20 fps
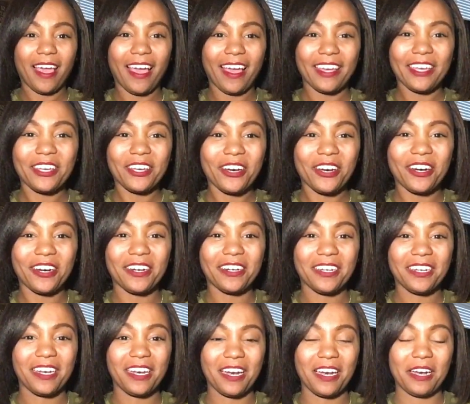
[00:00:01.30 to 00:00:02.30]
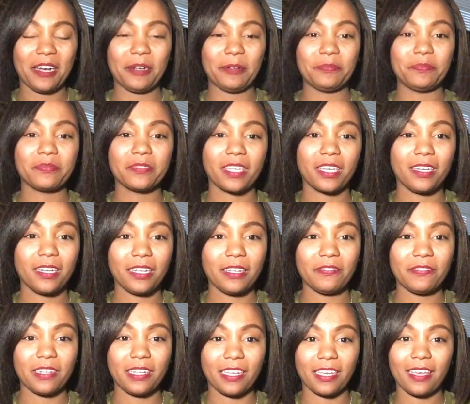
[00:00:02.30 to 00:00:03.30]
Hey y'all, good
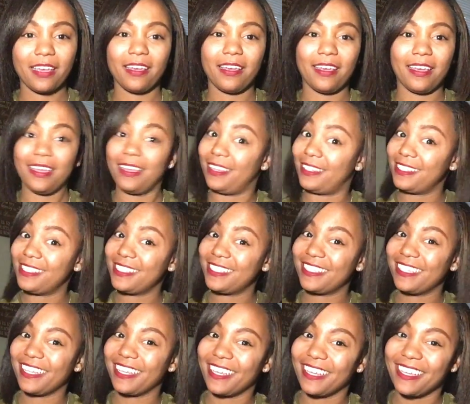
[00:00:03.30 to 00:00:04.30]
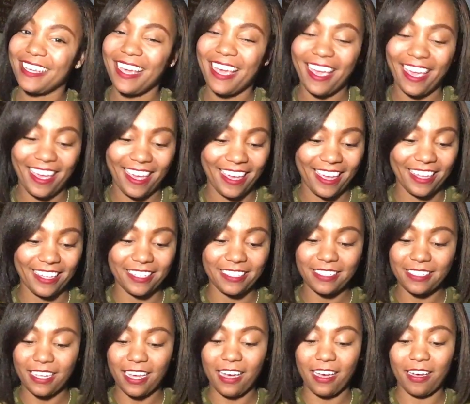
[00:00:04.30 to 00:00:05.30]
evening. It's T,
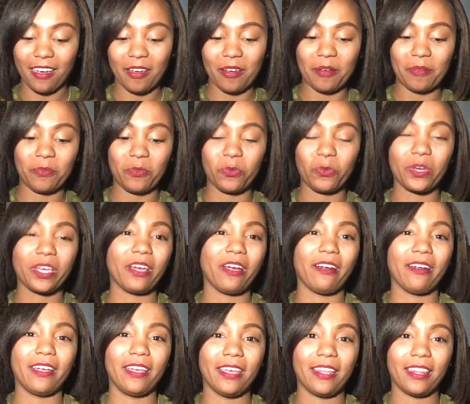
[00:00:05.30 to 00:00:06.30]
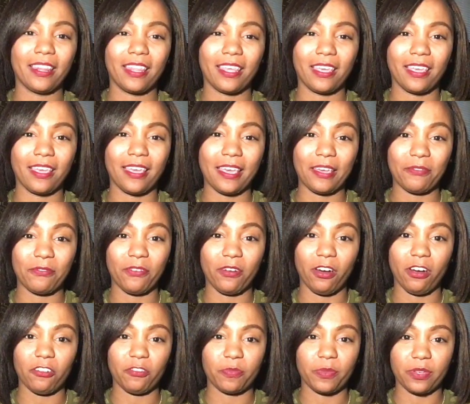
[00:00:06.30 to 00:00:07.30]
and we are in the
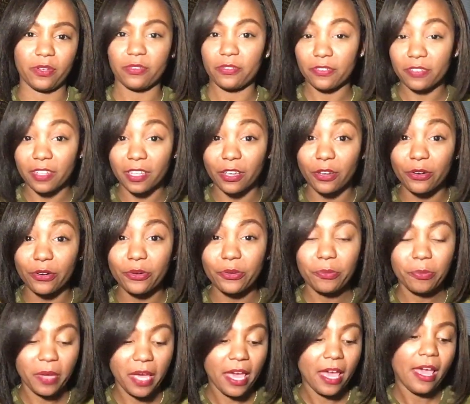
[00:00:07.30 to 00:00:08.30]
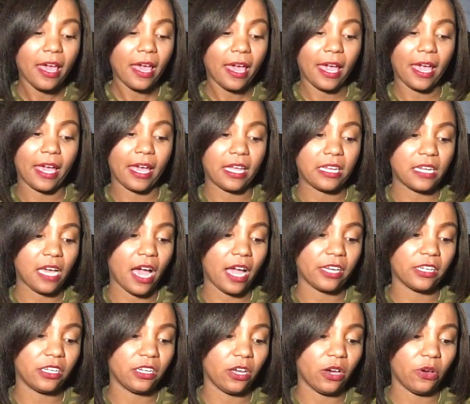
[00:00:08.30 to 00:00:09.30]
Evolve Beautifully group. And I
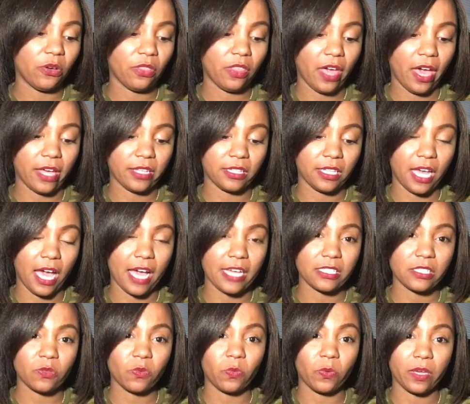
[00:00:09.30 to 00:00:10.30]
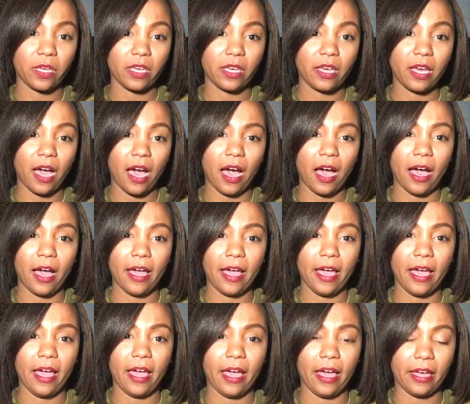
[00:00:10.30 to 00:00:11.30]
know that last week I
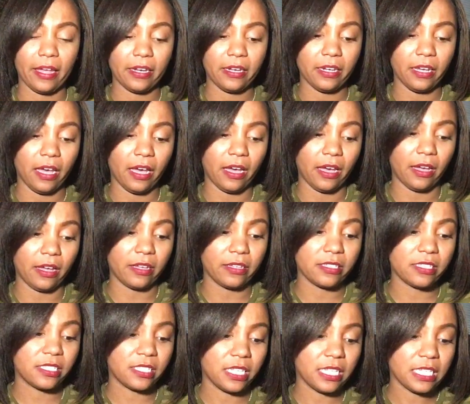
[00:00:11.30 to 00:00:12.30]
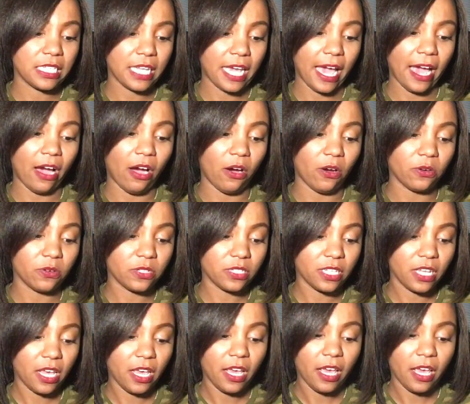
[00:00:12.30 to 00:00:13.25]
had sent out